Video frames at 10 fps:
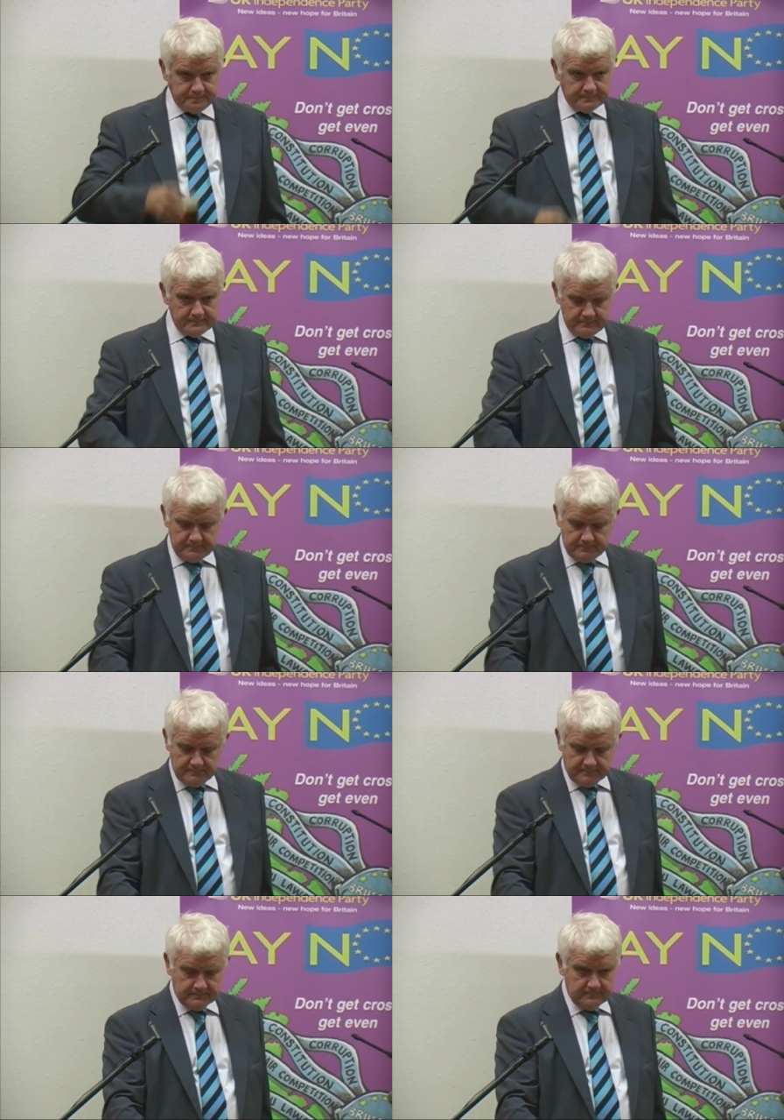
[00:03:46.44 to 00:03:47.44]
along
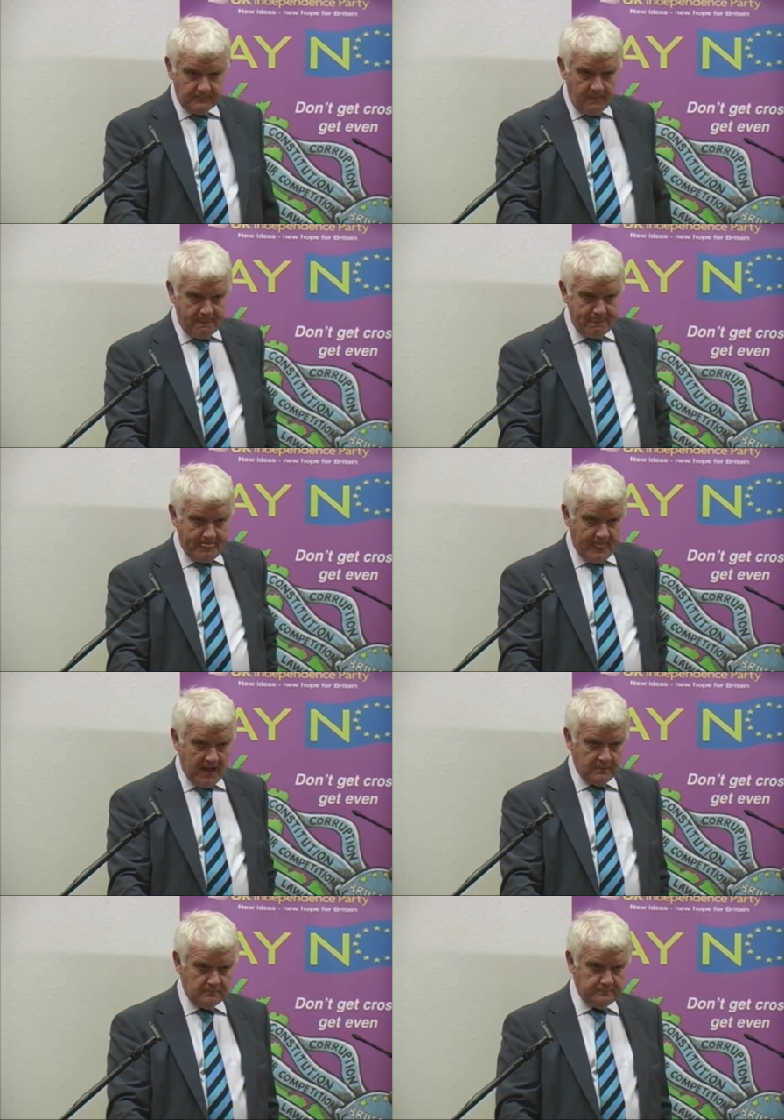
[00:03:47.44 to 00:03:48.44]
with it. They,
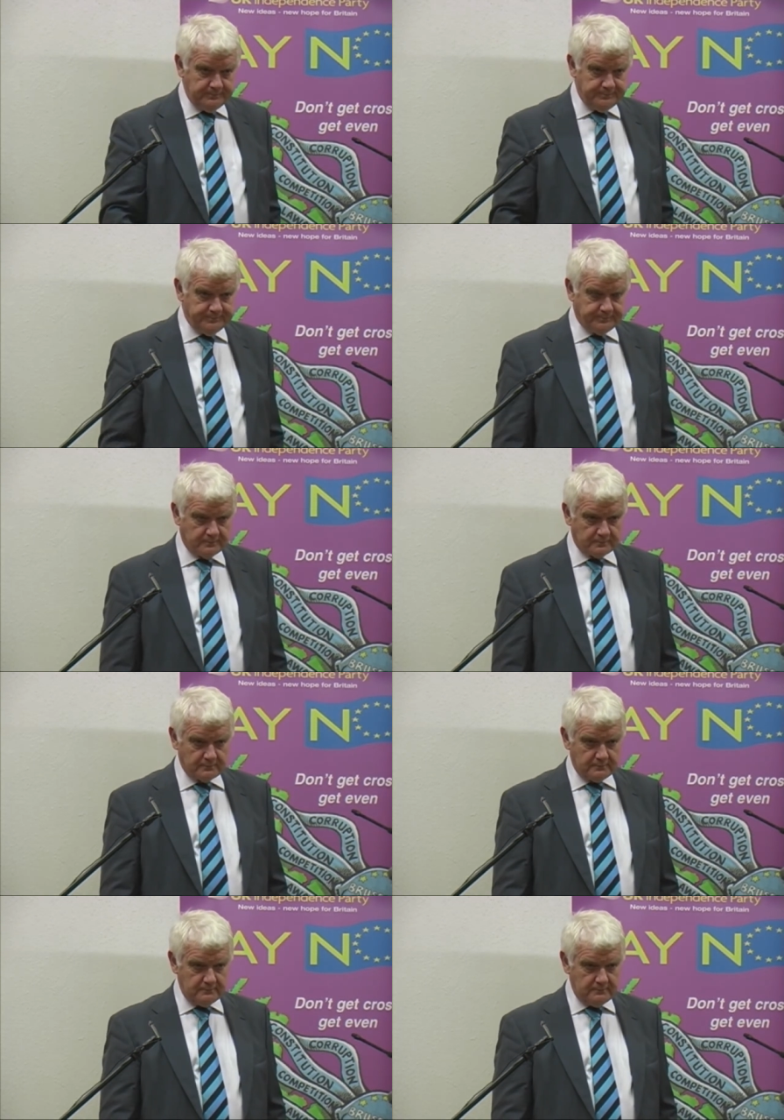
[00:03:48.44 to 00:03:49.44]
they never
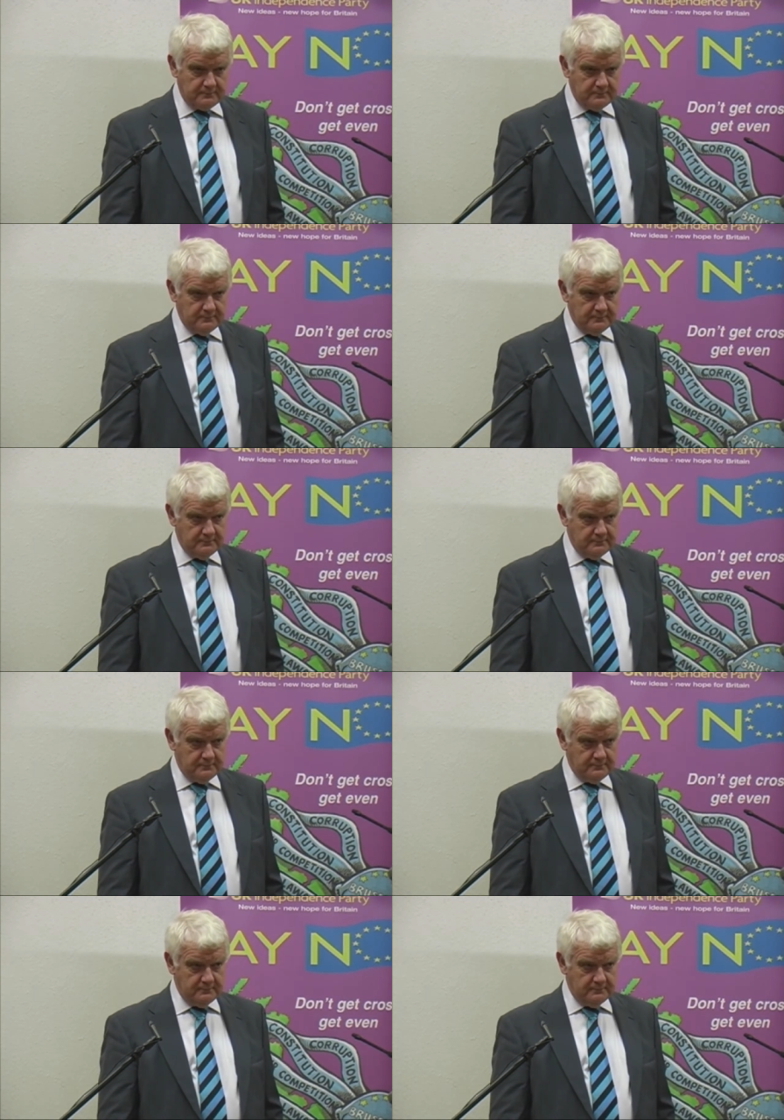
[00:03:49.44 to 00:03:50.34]
seem to. They're gutless.